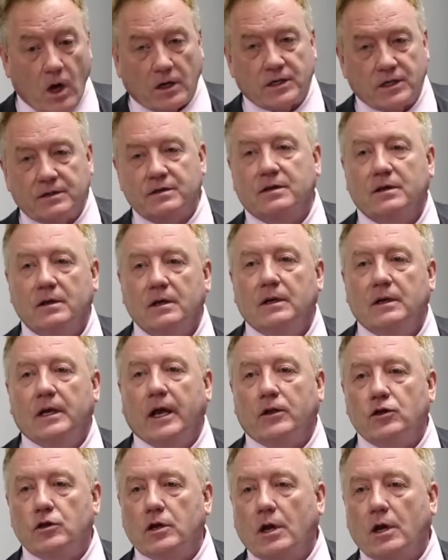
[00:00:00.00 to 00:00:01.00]
it, and
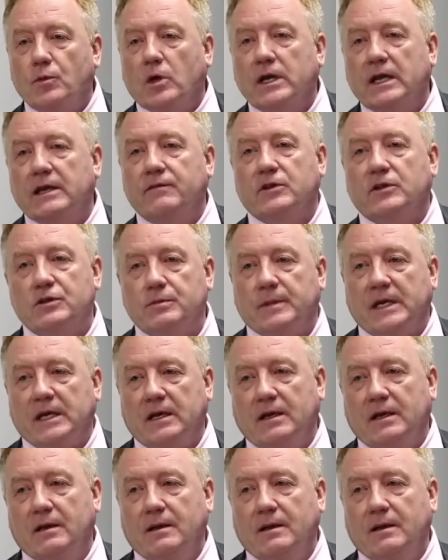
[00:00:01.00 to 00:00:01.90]
you don't want to give it to me.